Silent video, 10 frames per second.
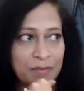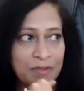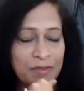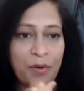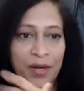
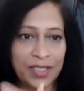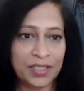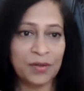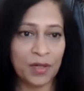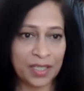of the
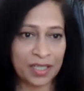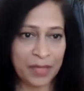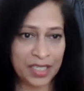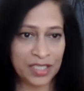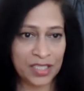points you already
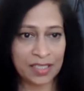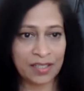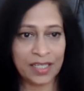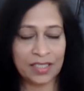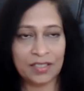mentioned, right?